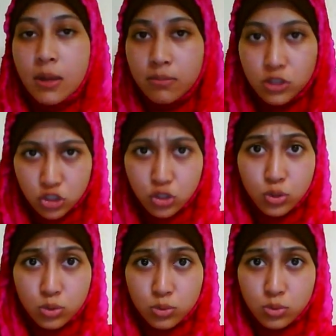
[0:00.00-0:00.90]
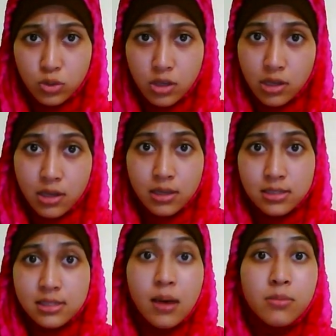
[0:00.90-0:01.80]
Number two.
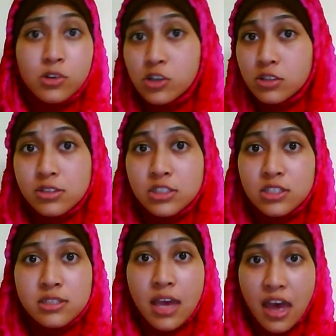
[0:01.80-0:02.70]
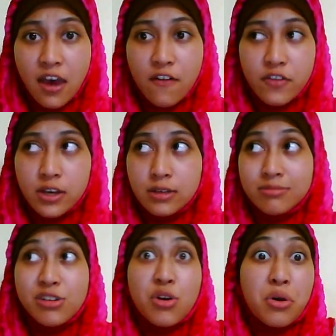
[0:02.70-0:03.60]
Some girls just
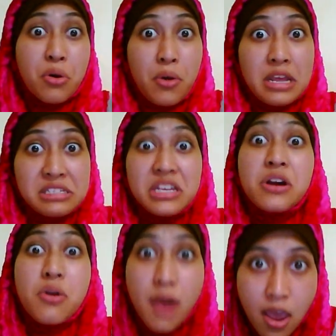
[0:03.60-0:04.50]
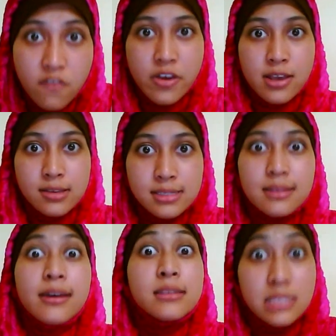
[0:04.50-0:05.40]
have crazy
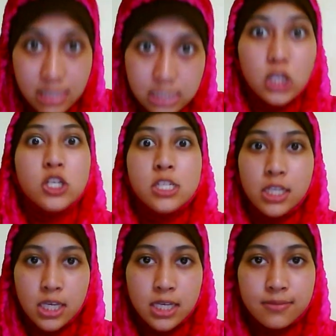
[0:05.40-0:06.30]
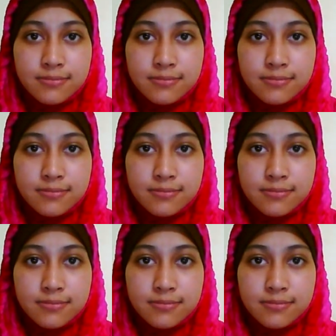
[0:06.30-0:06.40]
cravings. Like, seriously.